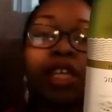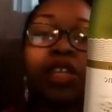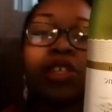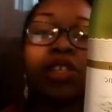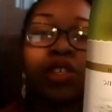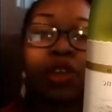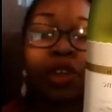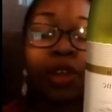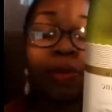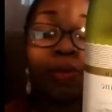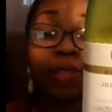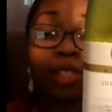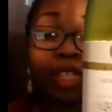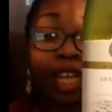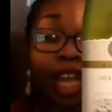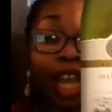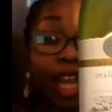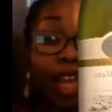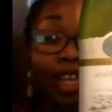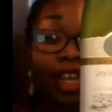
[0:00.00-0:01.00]
So it was
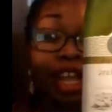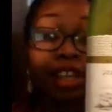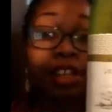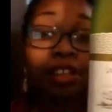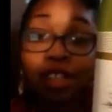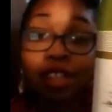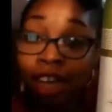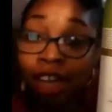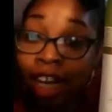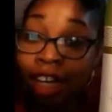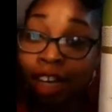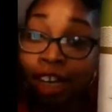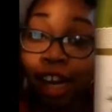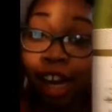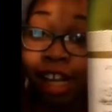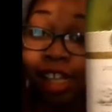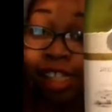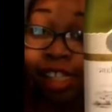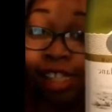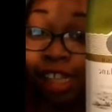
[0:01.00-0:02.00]

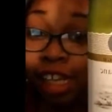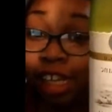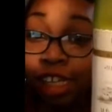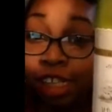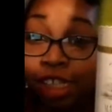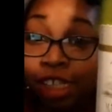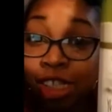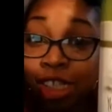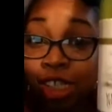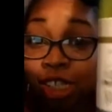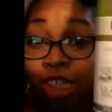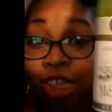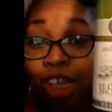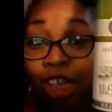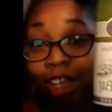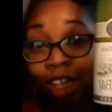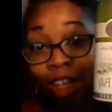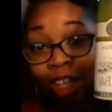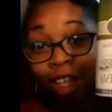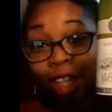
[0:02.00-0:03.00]
$9.99.
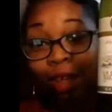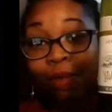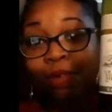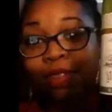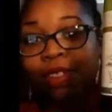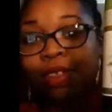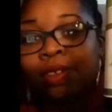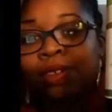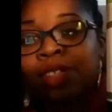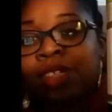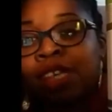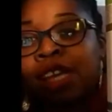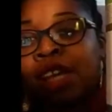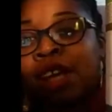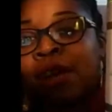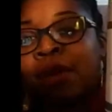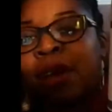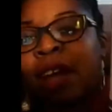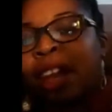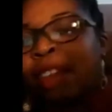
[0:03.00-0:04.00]
It was on
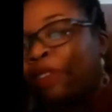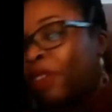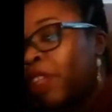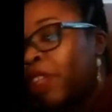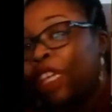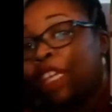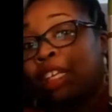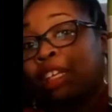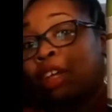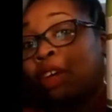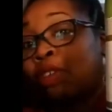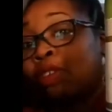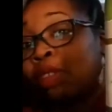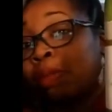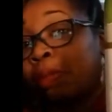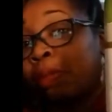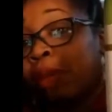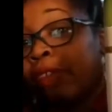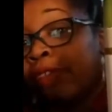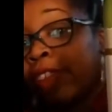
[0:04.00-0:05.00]
sale. I don't think it
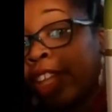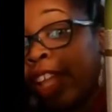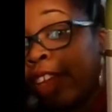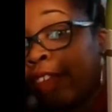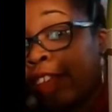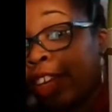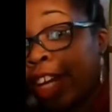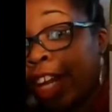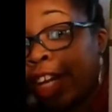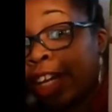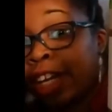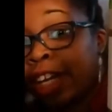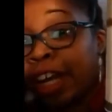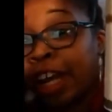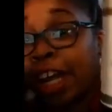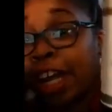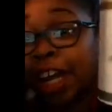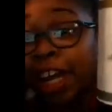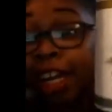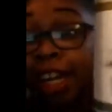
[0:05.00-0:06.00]
goes above
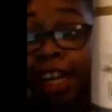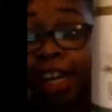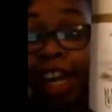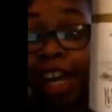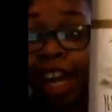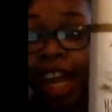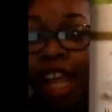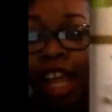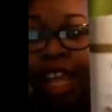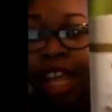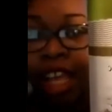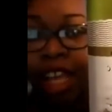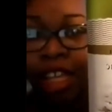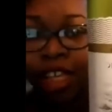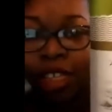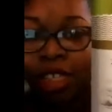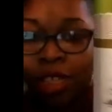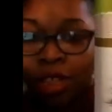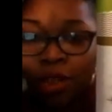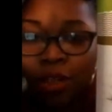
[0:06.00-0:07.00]
$11.99,
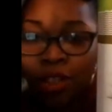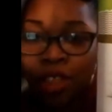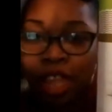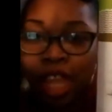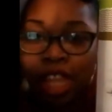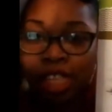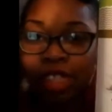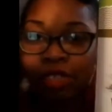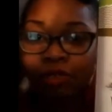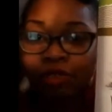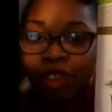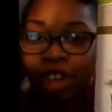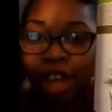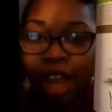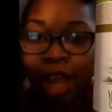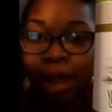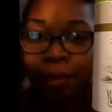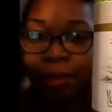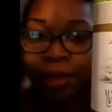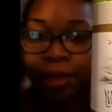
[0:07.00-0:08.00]
so that's
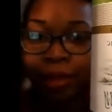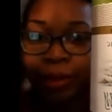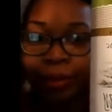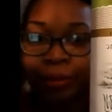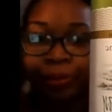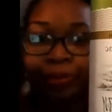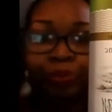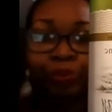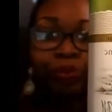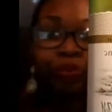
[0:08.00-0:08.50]
phenomenal.